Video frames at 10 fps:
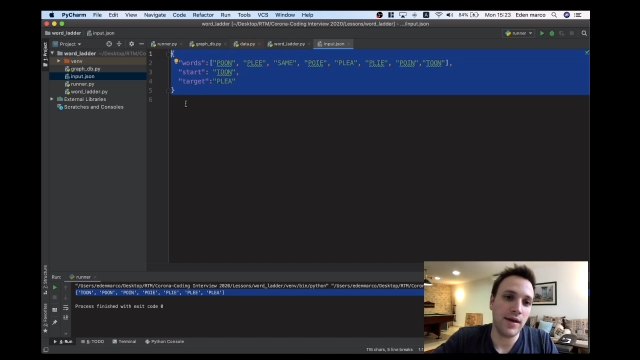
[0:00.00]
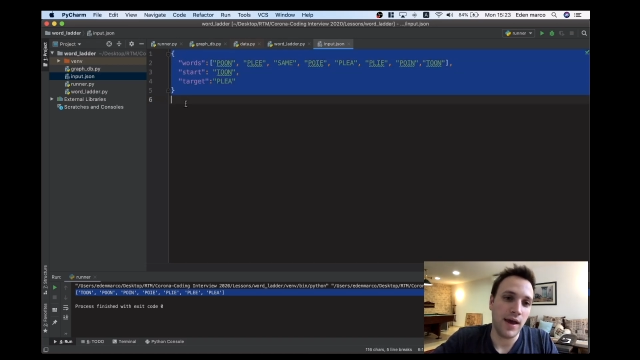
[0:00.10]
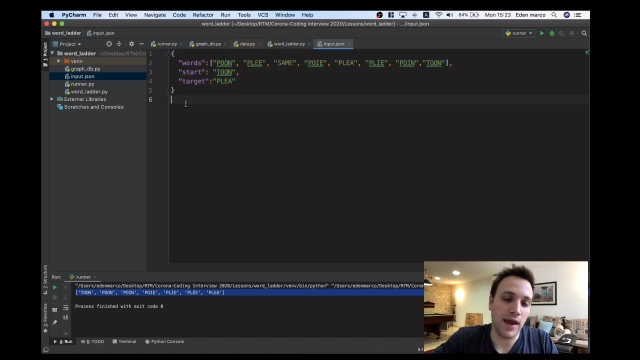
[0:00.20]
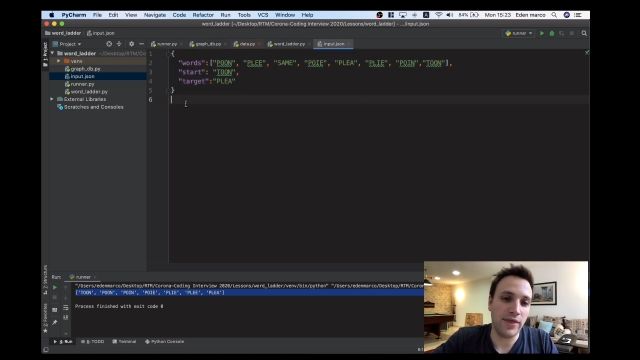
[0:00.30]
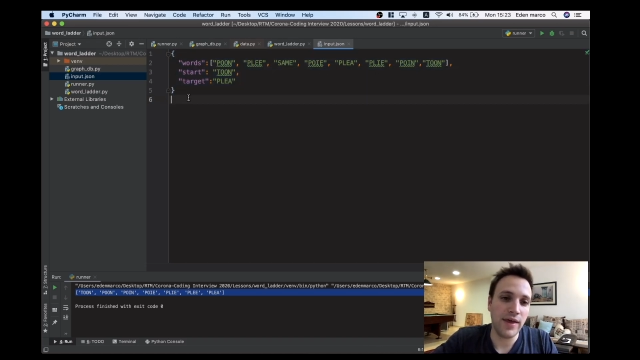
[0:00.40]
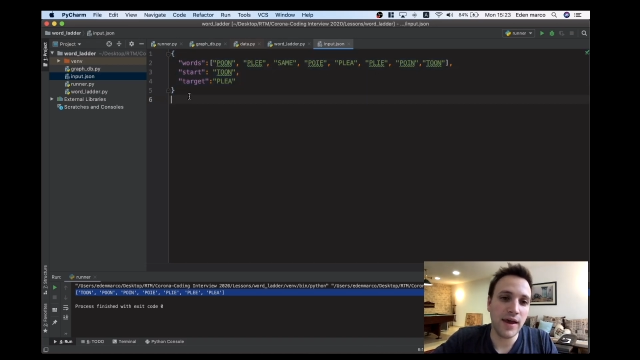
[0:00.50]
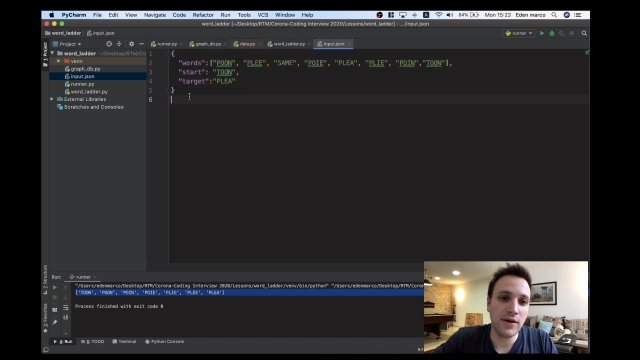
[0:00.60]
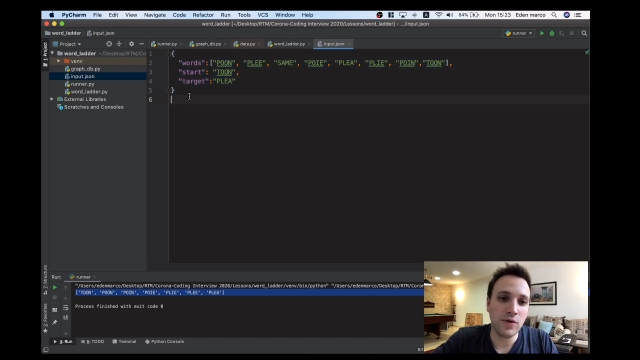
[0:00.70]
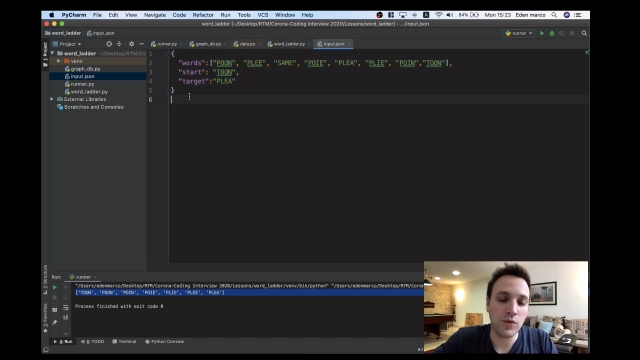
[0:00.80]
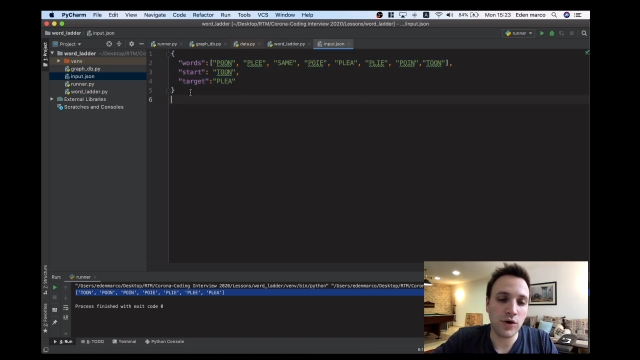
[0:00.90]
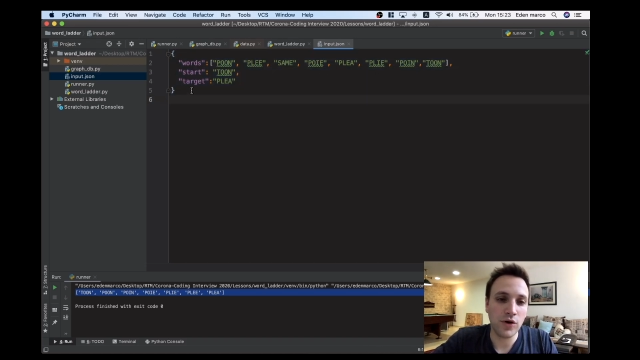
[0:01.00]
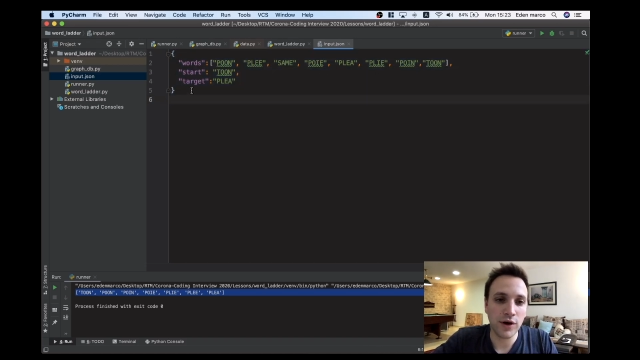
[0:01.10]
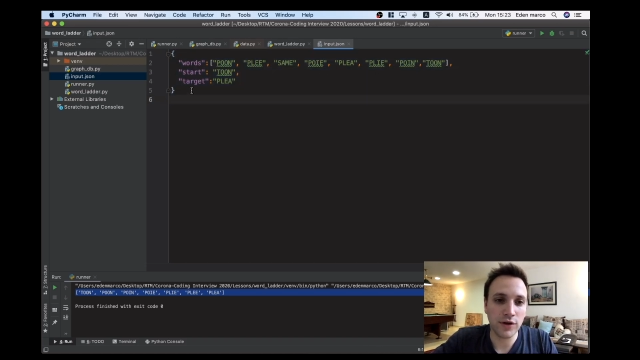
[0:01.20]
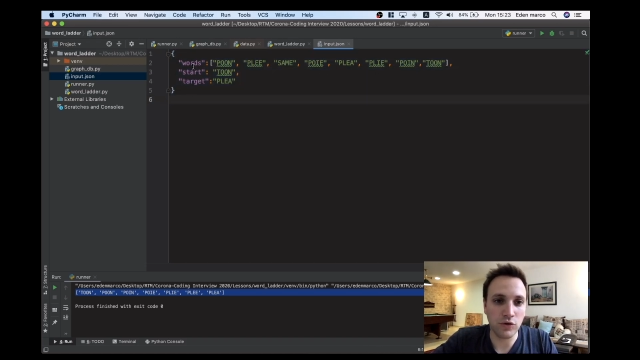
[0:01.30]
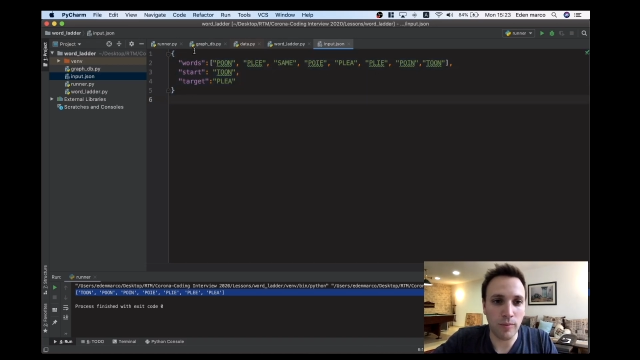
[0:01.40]
And then we're
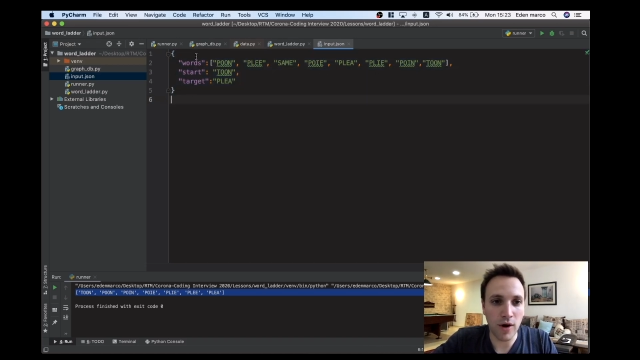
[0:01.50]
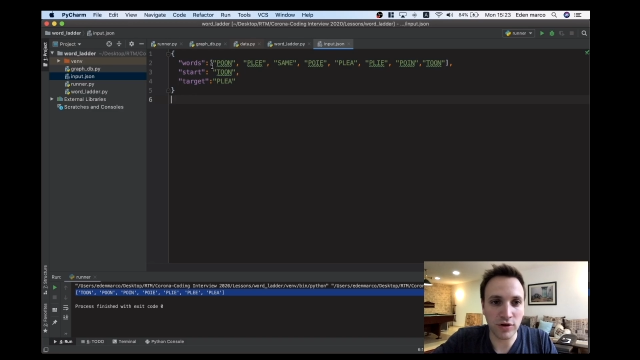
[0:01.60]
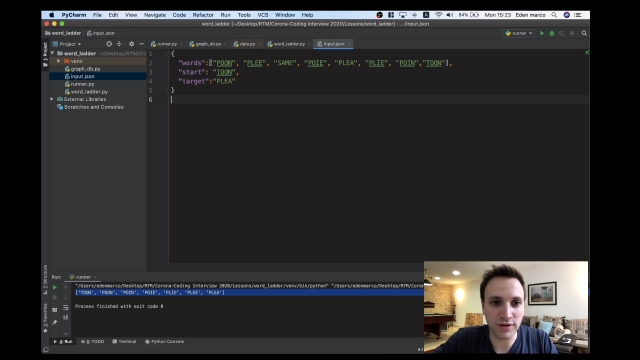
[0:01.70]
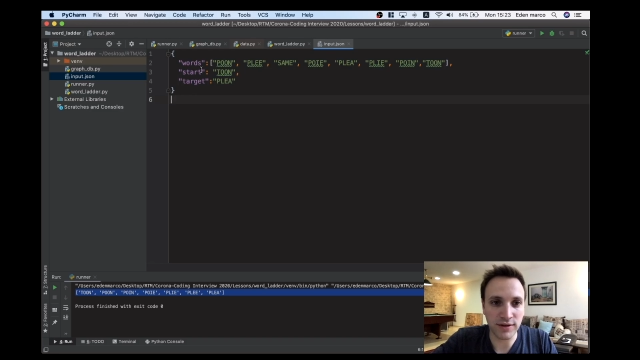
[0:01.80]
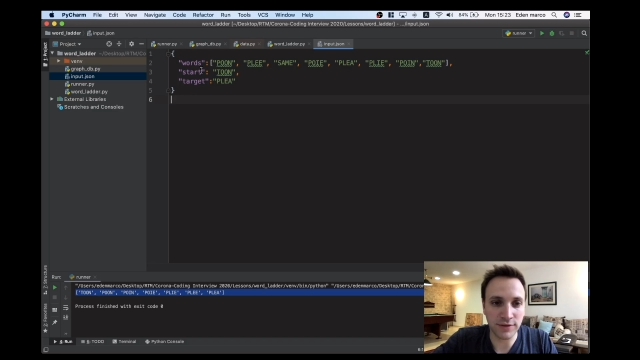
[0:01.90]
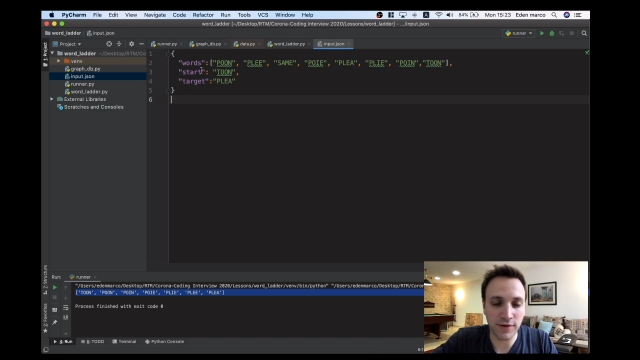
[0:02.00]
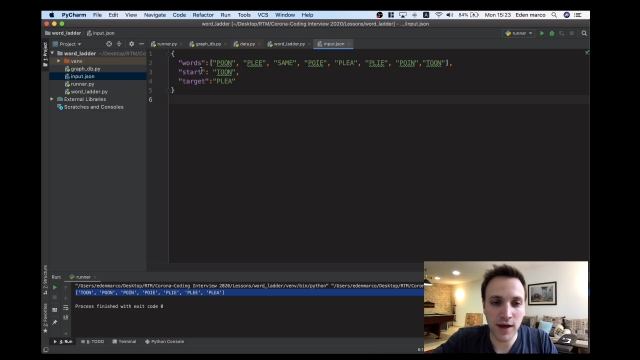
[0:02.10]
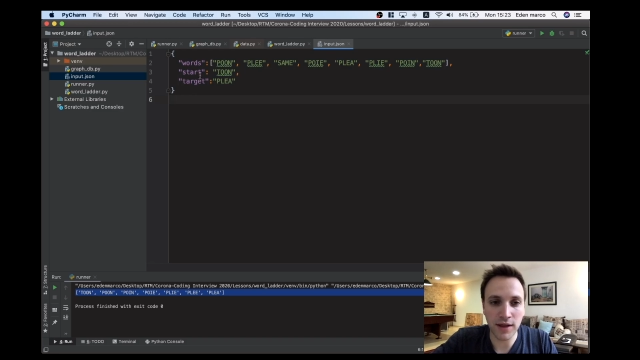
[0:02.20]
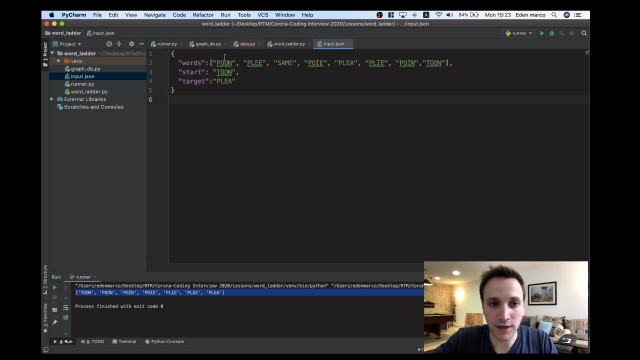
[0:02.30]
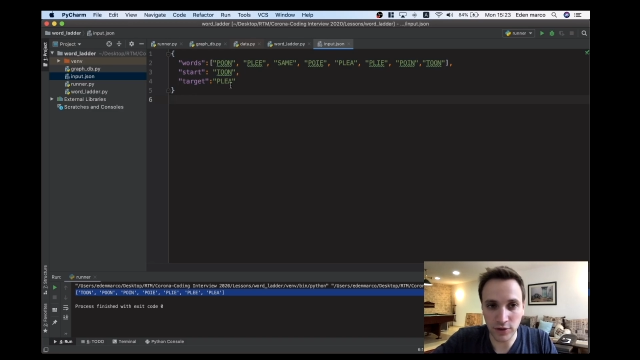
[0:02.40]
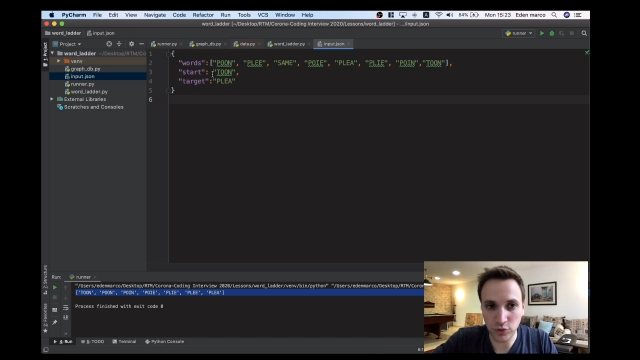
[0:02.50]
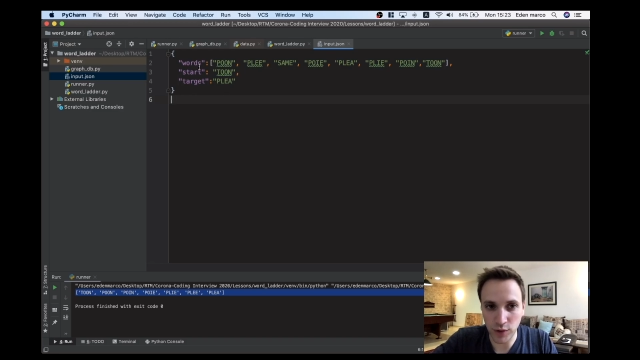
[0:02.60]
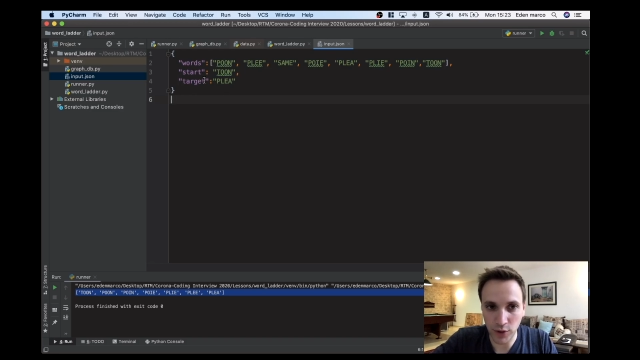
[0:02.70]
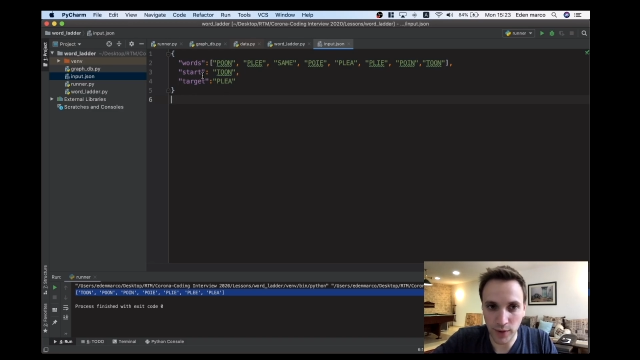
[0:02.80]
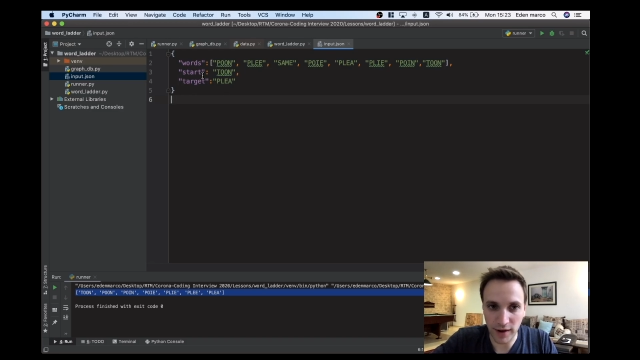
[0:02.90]
going to parse this file into
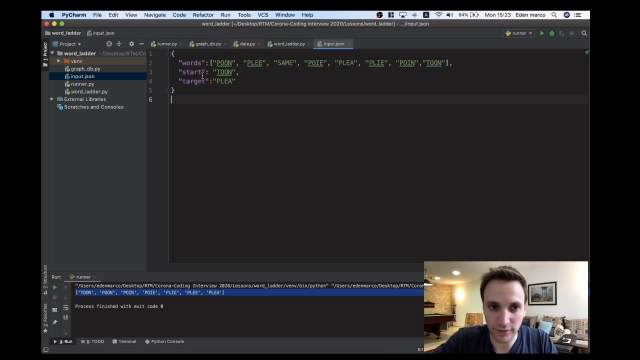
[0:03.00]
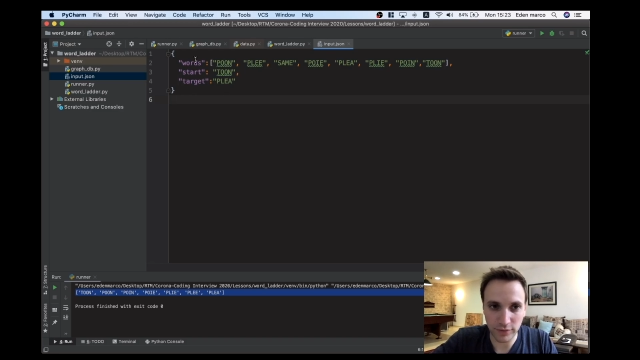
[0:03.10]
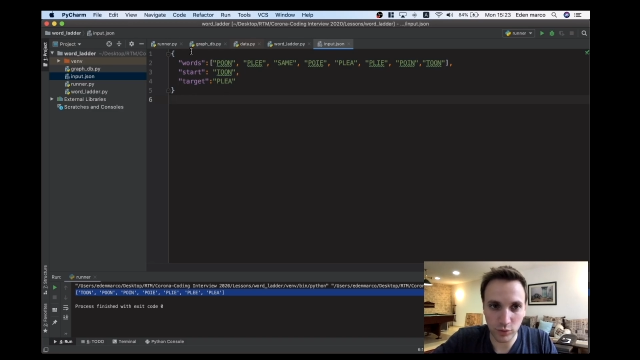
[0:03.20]
a graph.